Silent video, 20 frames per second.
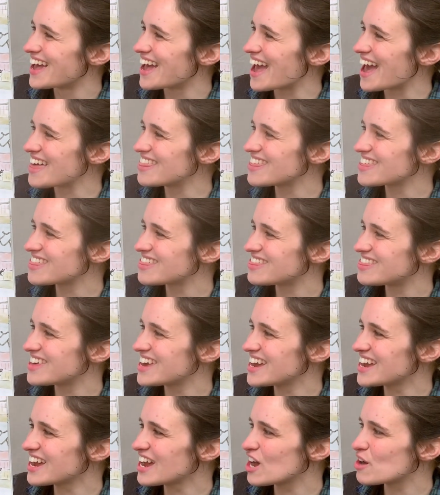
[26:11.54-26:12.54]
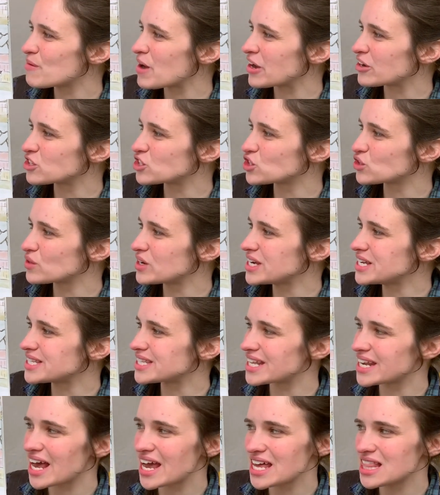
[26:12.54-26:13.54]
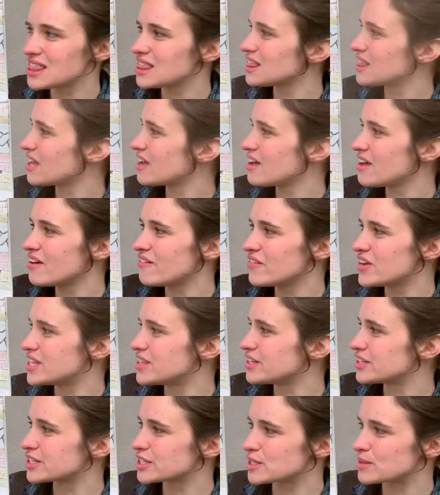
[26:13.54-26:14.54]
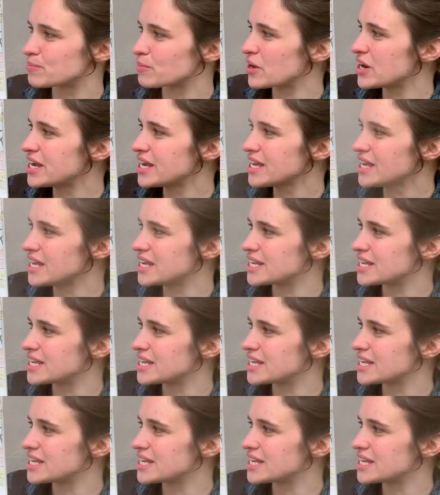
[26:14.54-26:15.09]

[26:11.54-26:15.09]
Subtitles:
And the thing about trees that I love in the spring